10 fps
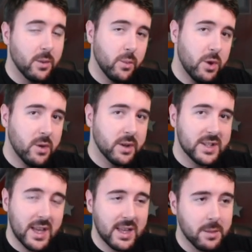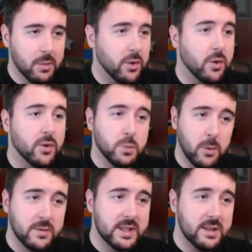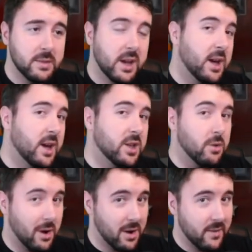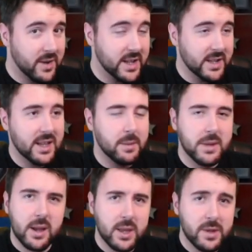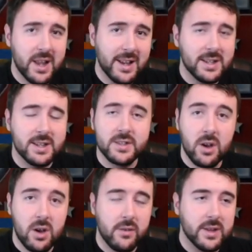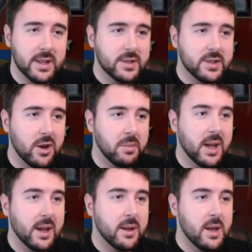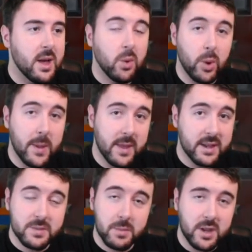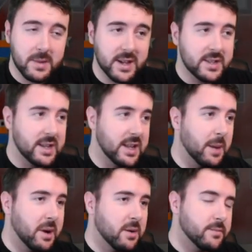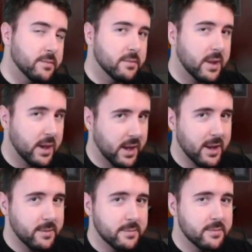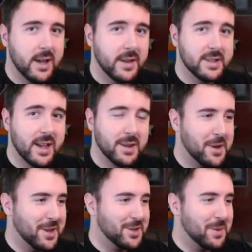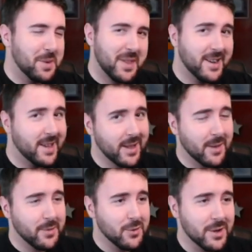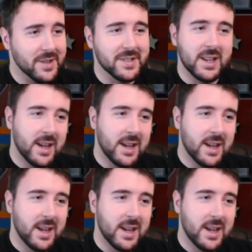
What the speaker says: you can take him on your Dwarf team, your Halfling team. Now, he landed as a Halfling star player when their Spike magazine came out. Again, hasn't had a miniature, but then neither have the trees.